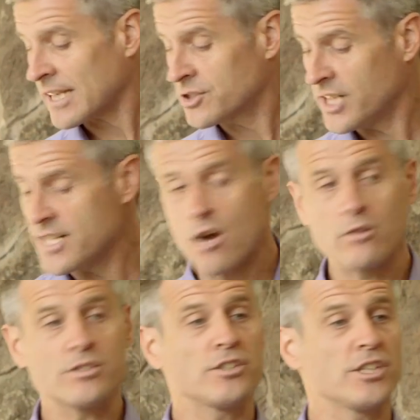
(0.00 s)
She
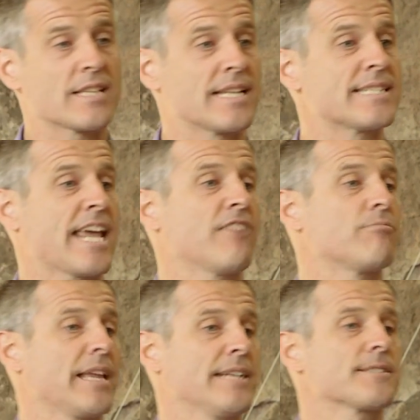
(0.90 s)
knows she's in a
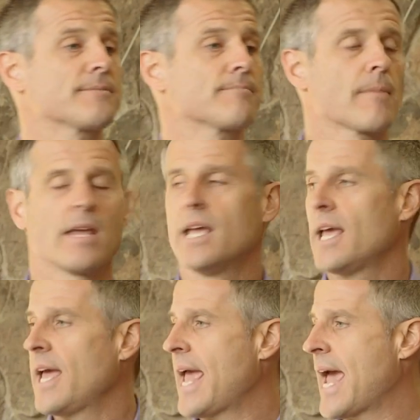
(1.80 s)
safe place.
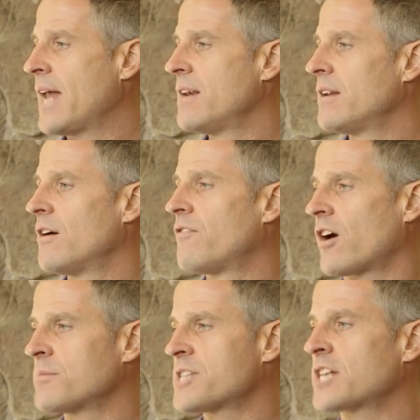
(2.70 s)
And
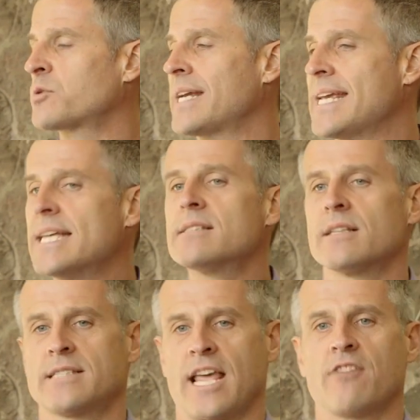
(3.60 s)
Farm Sanctuary is
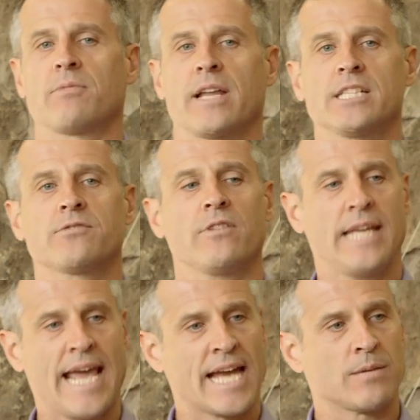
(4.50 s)
a safe place for
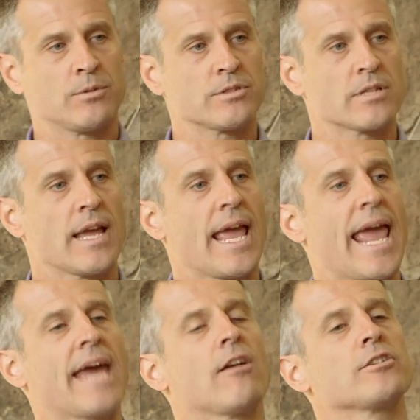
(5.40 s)
the animals
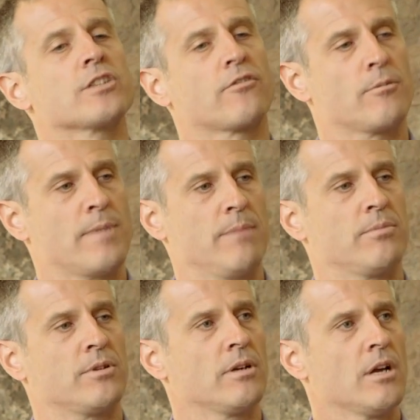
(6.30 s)
and also for
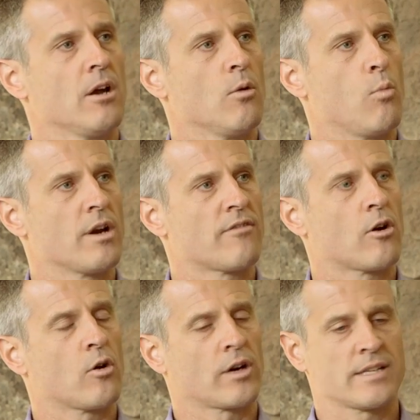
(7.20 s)
people. One of
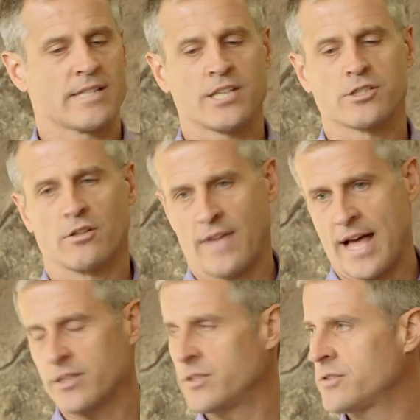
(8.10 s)
our organizational
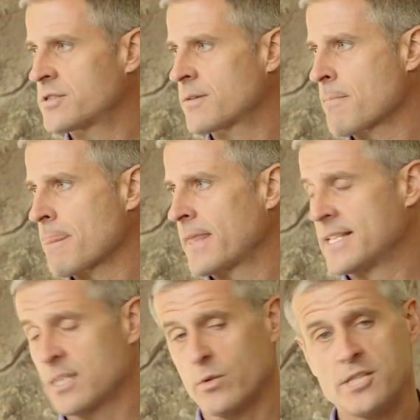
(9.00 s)
values
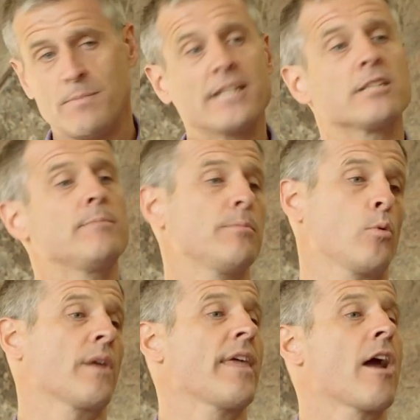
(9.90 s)
is that we speak to people
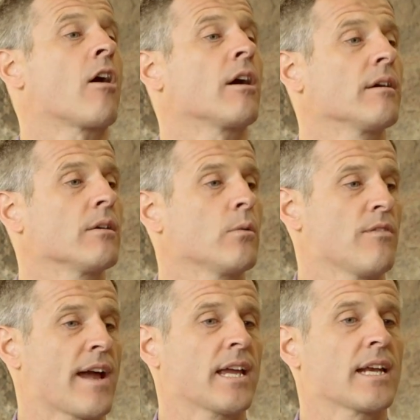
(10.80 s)
where they are. We
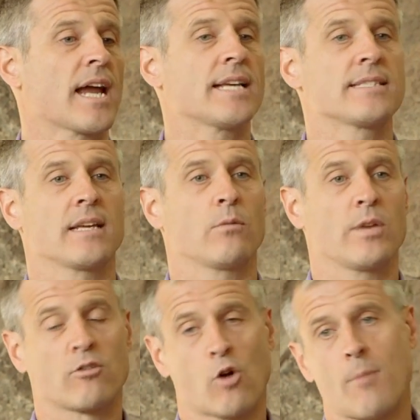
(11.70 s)
recognize that we
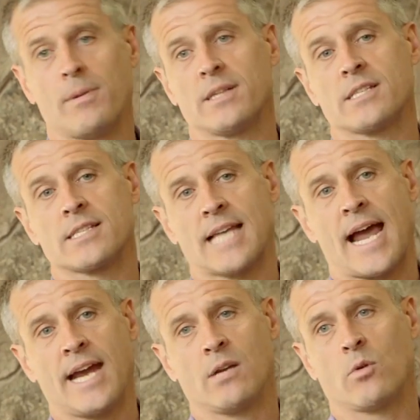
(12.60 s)
grow up in a
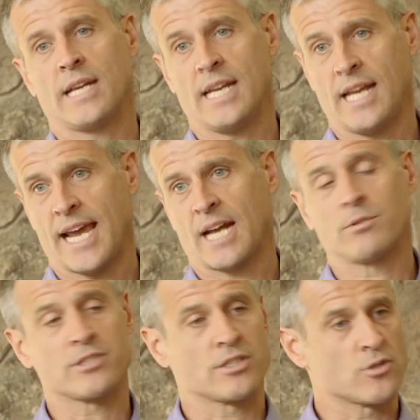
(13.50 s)
society where eating
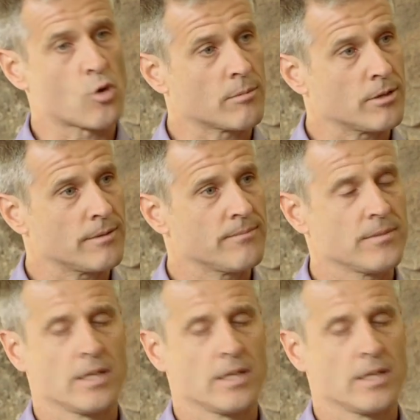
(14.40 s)
animals is normal,